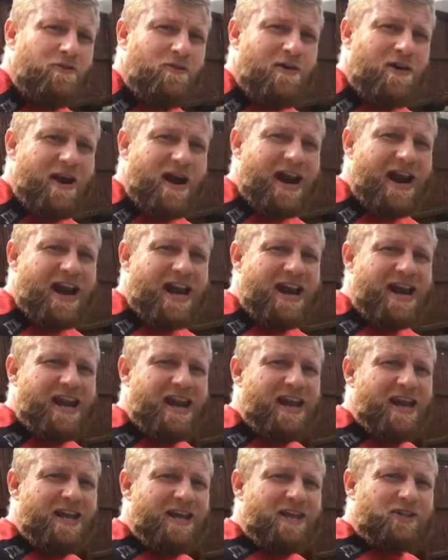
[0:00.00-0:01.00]

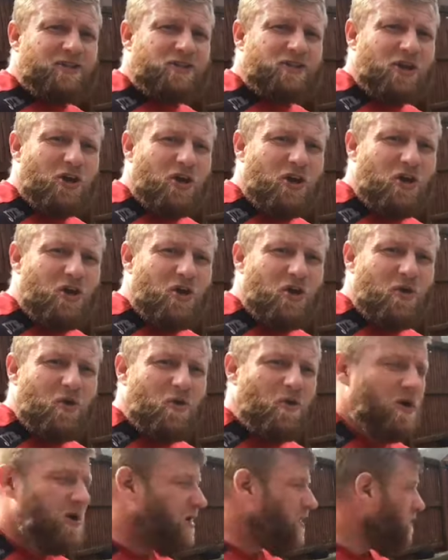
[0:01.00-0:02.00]
3,
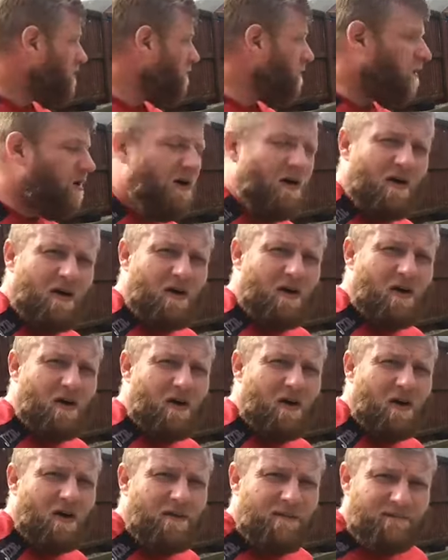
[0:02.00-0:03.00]
2,
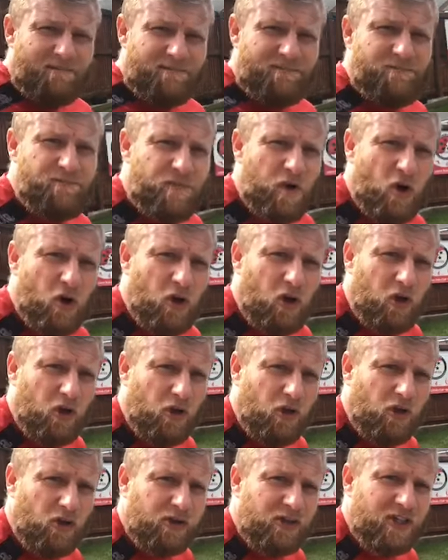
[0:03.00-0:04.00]
1,
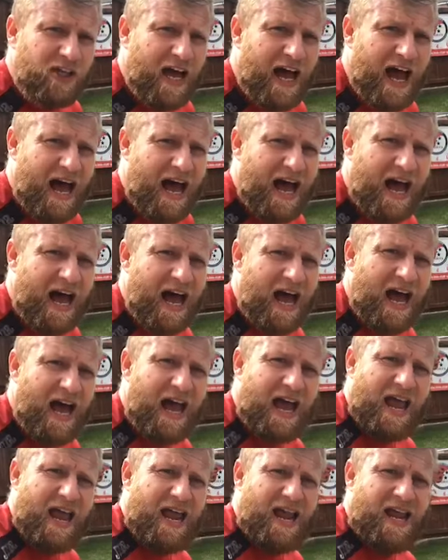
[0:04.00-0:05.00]
full
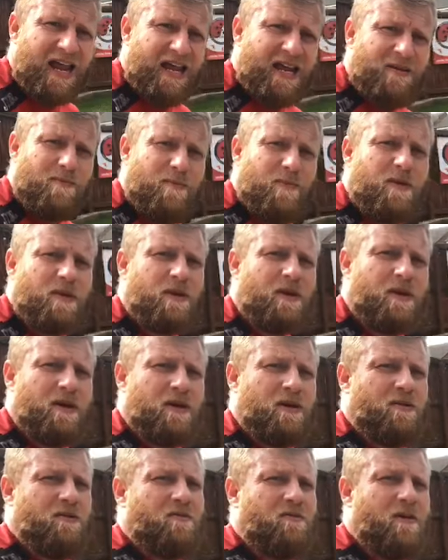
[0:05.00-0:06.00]
time.
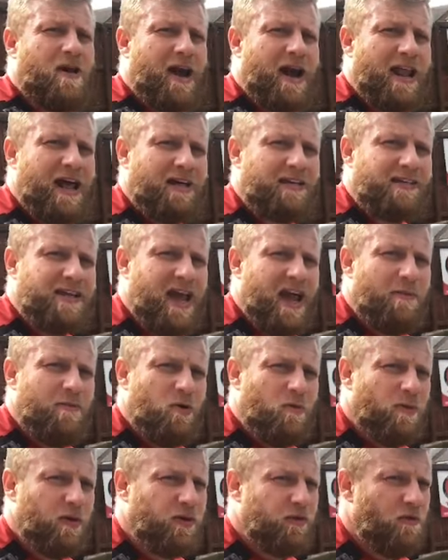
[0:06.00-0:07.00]
Right, that's game
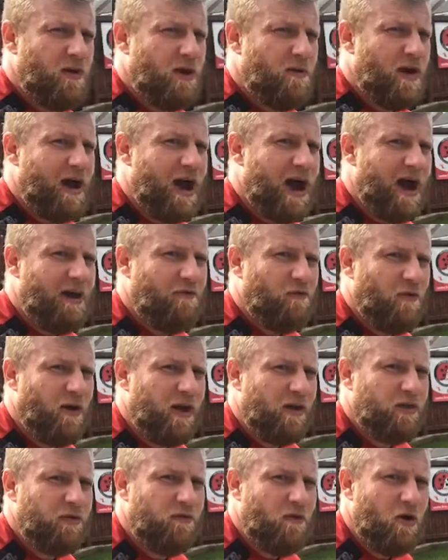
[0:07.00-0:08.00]
number 3, we're
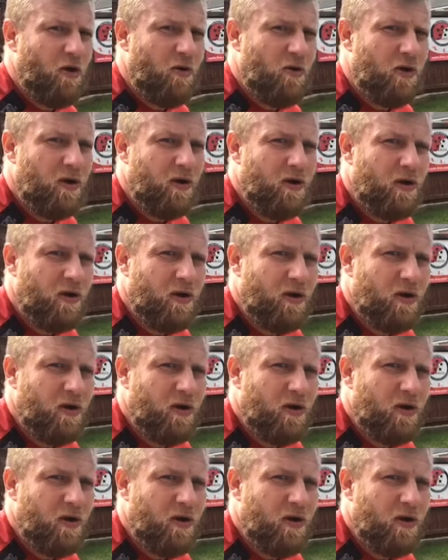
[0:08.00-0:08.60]
halfway through.